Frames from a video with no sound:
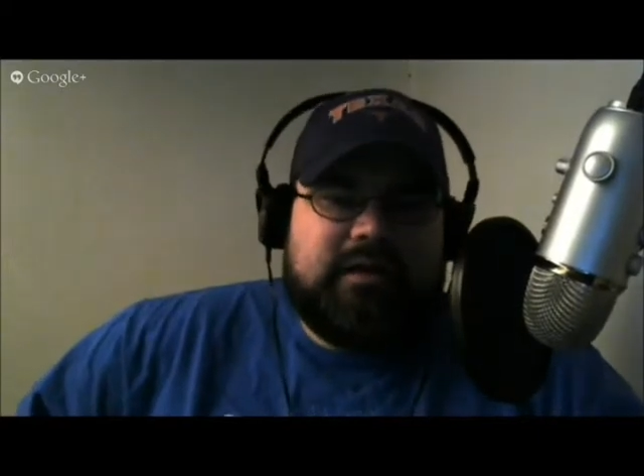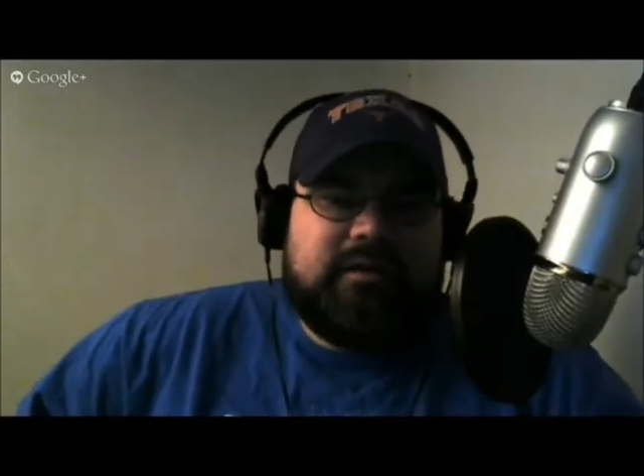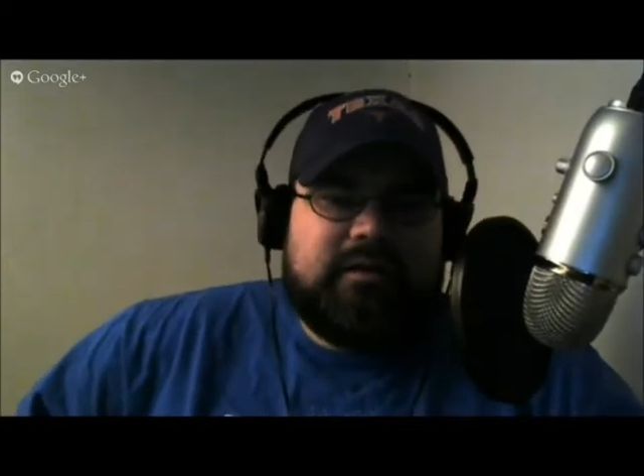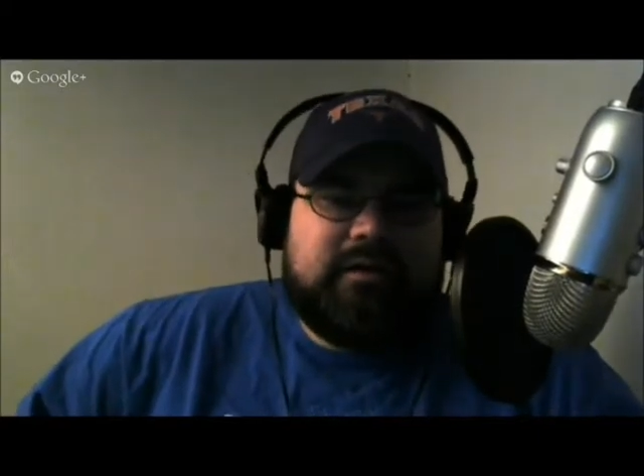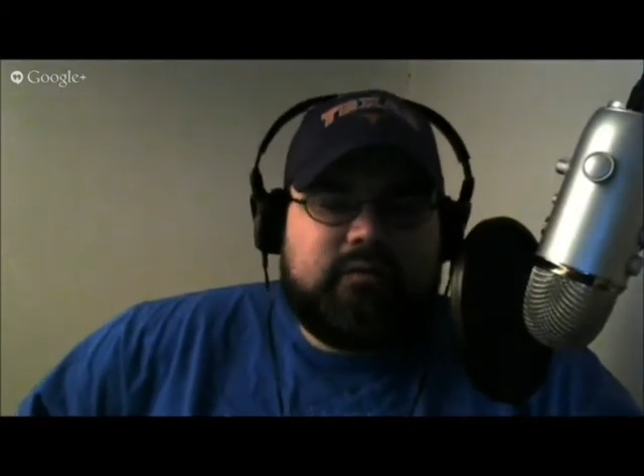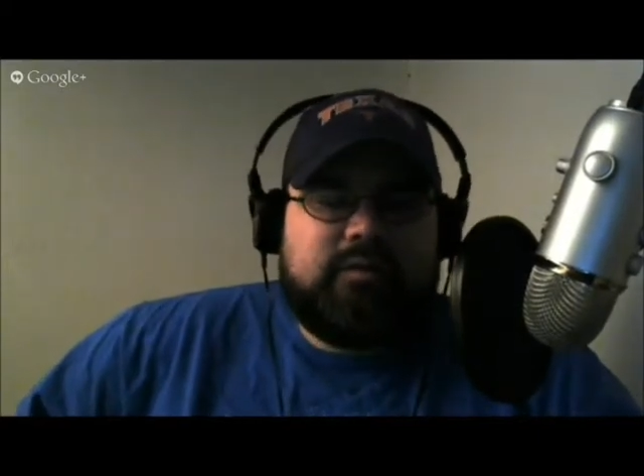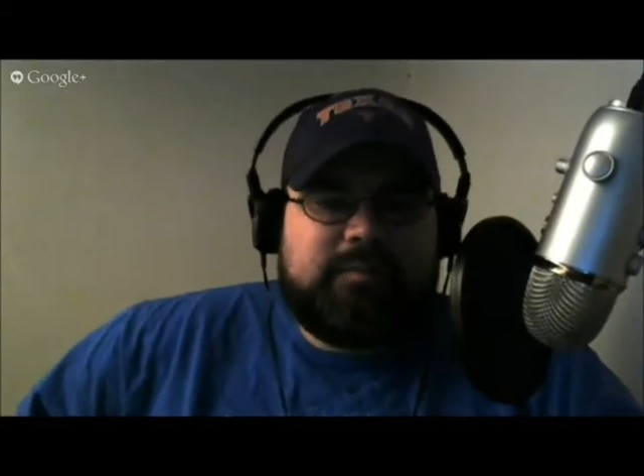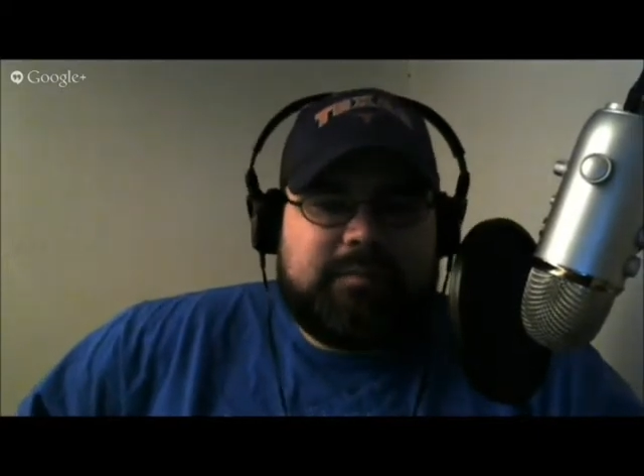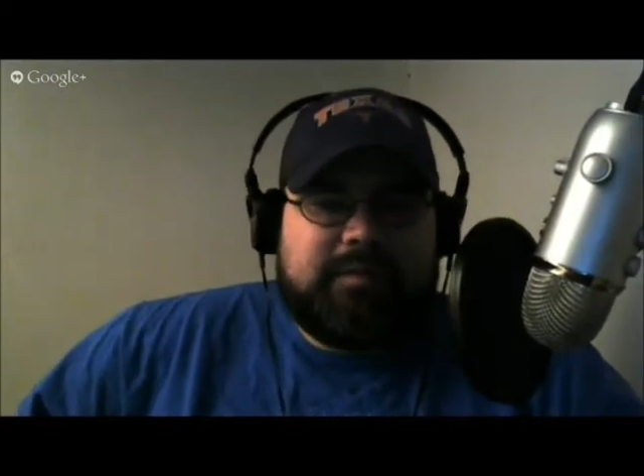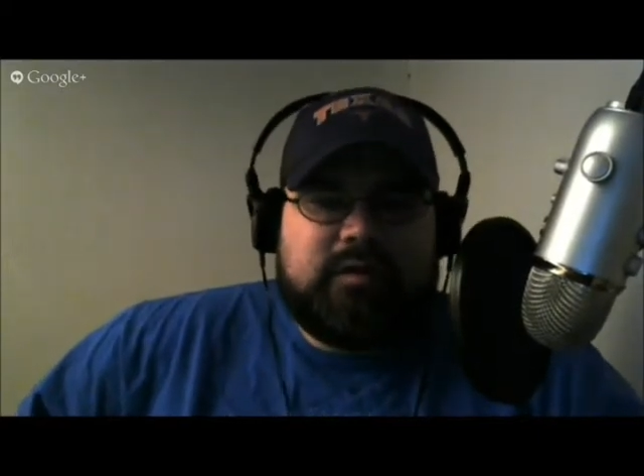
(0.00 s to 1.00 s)
they really would have
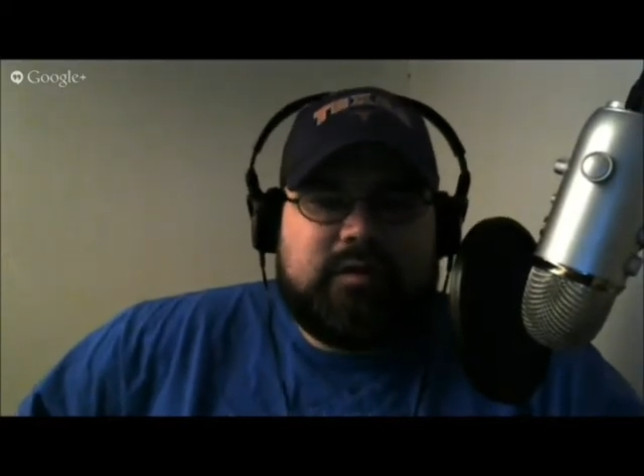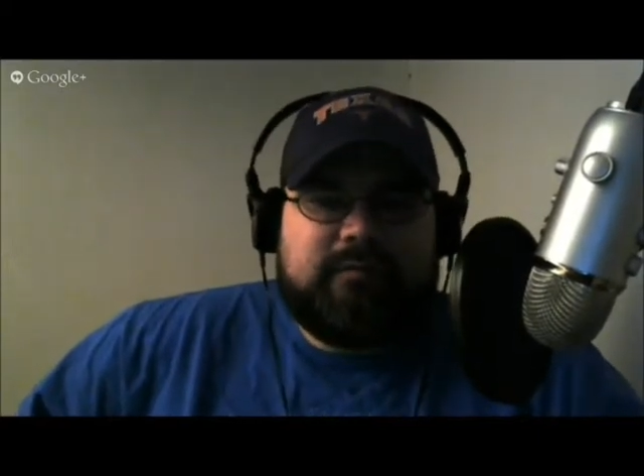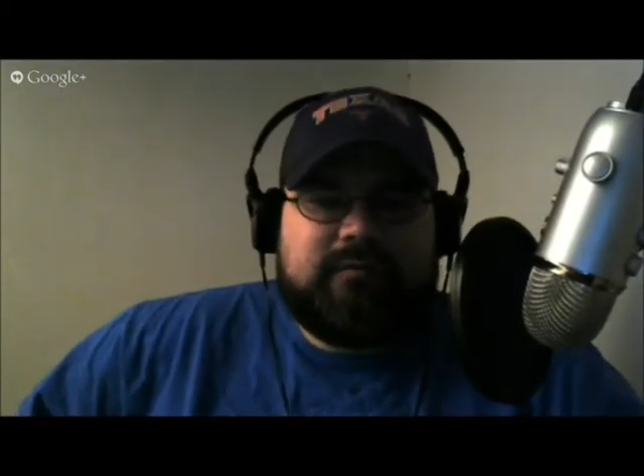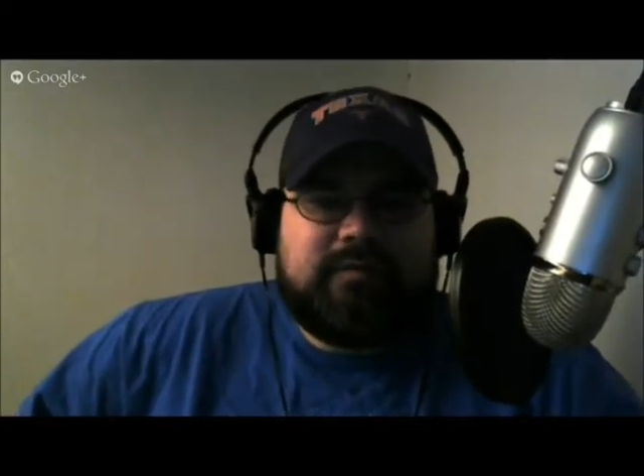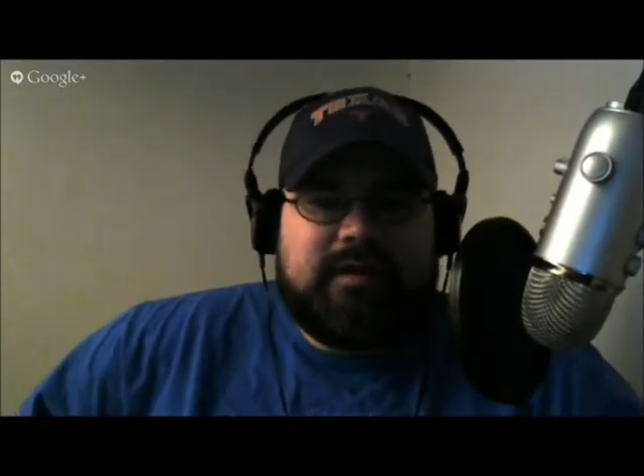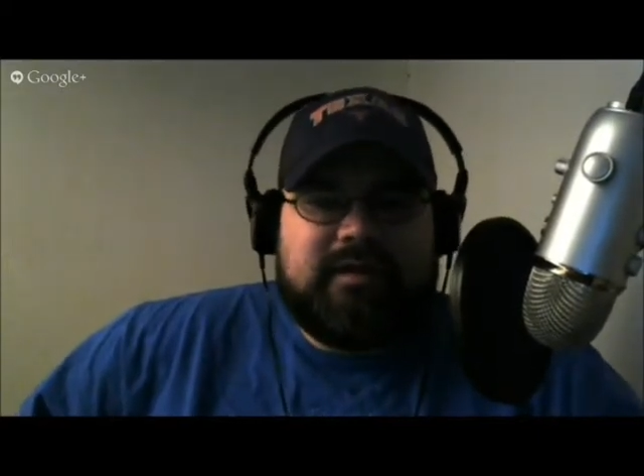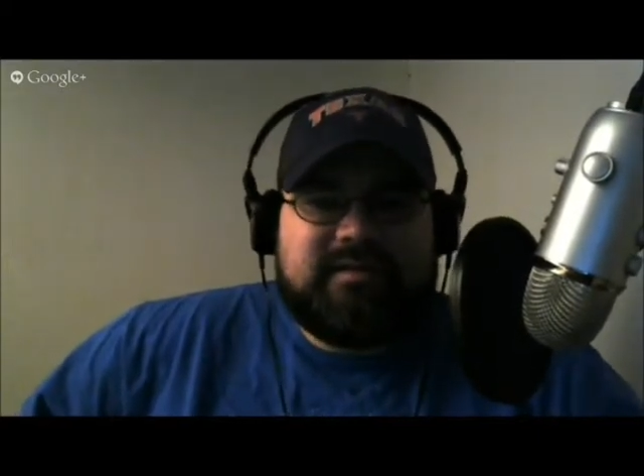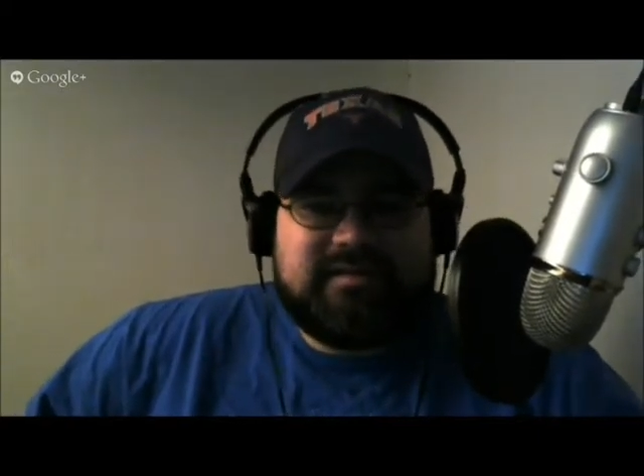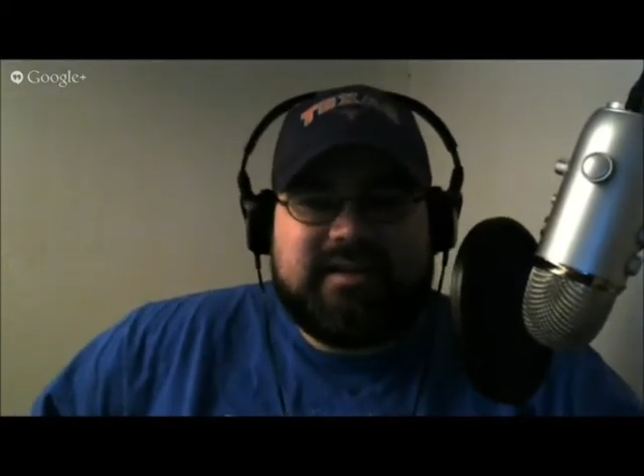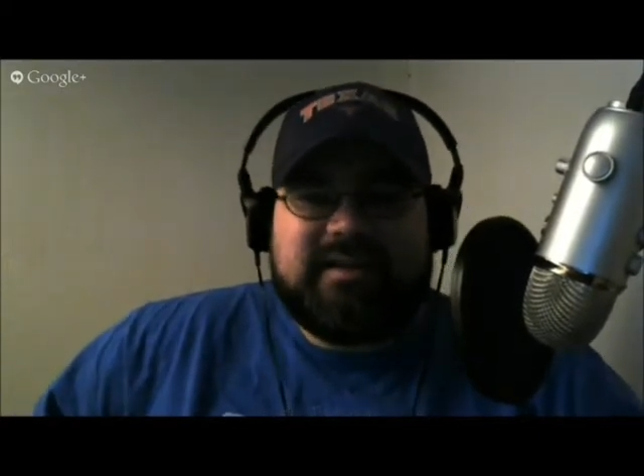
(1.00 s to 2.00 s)
been better off if they
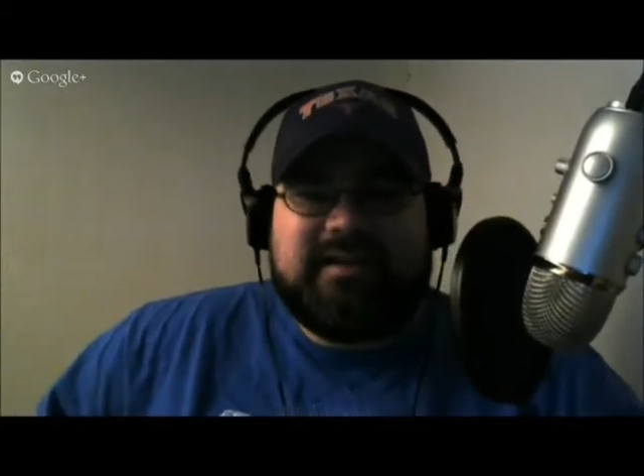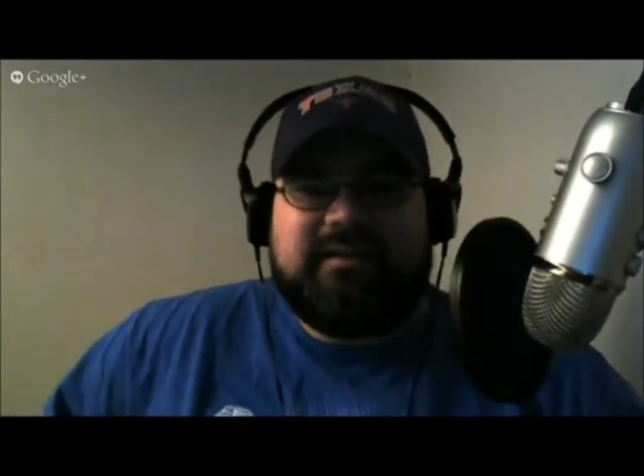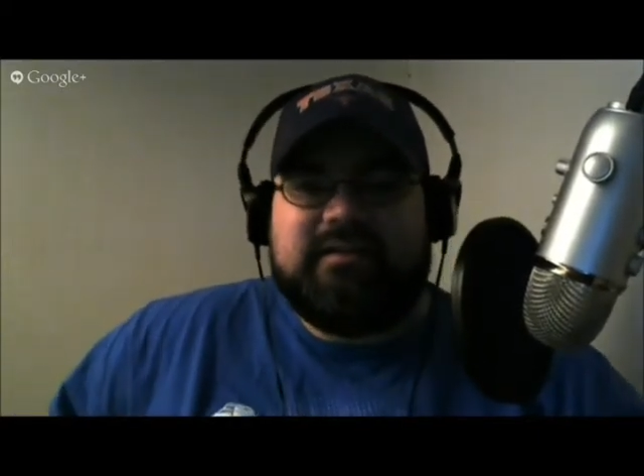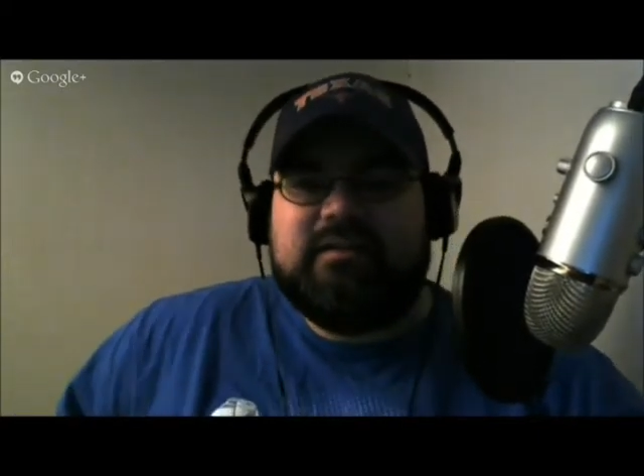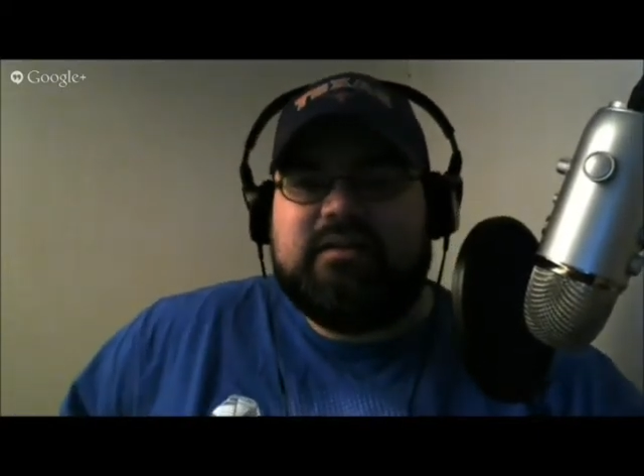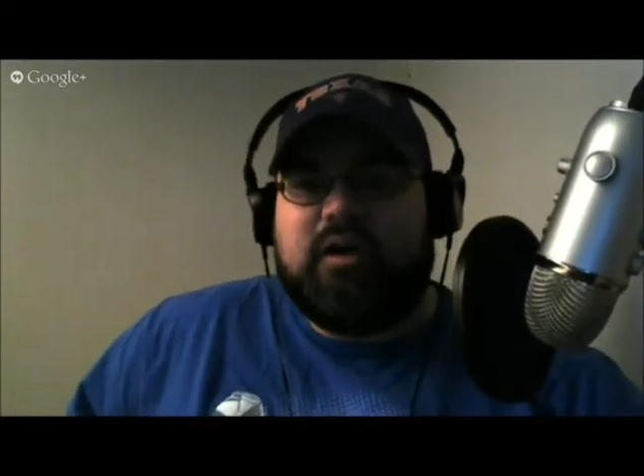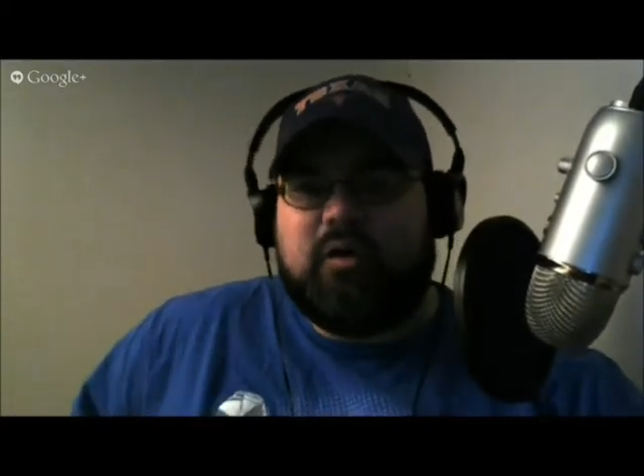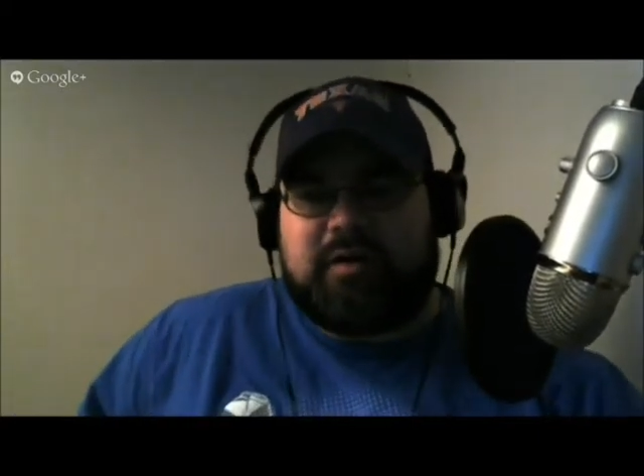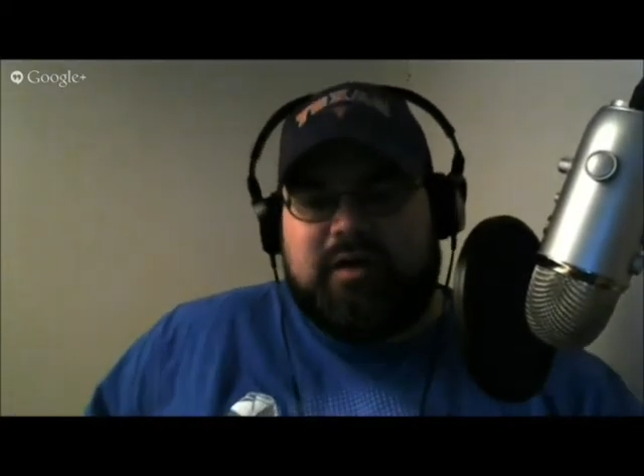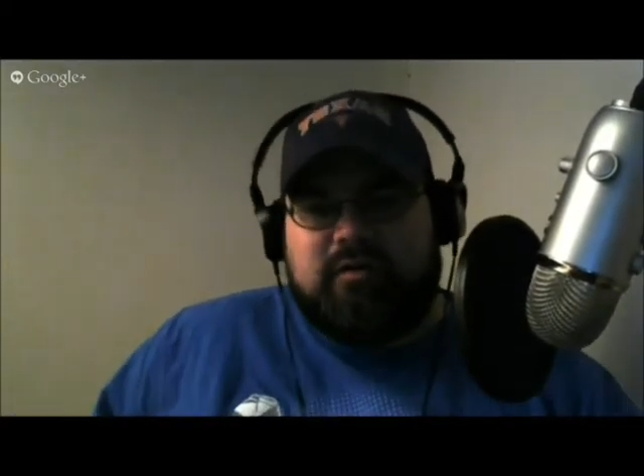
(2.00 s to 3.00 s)
had said,
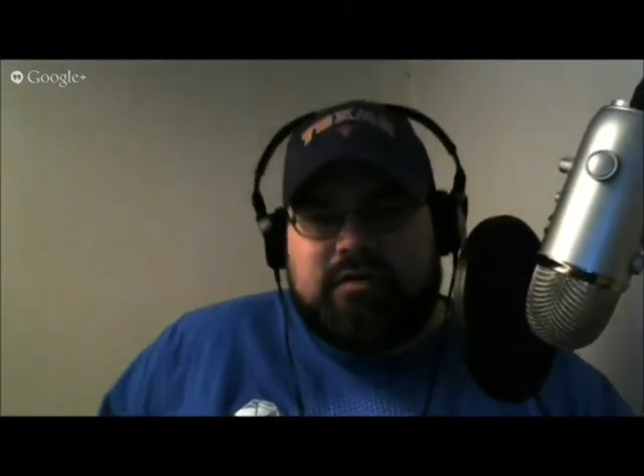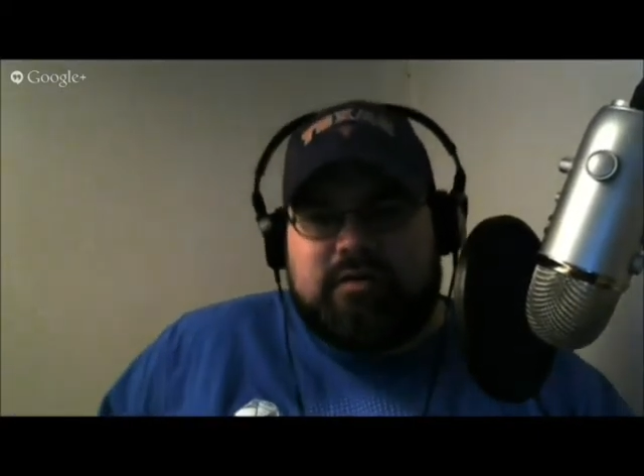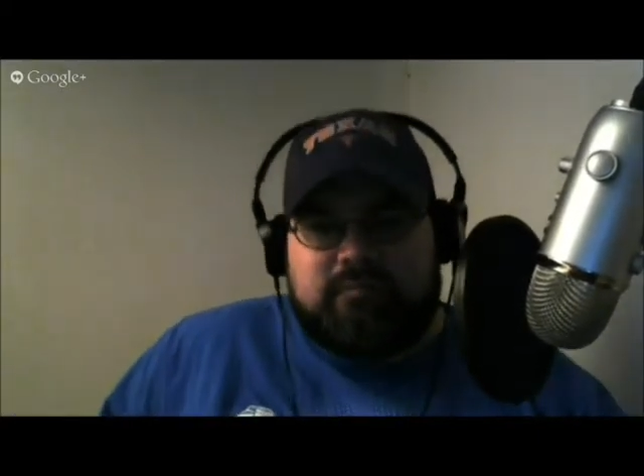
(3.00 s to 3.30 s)
okay,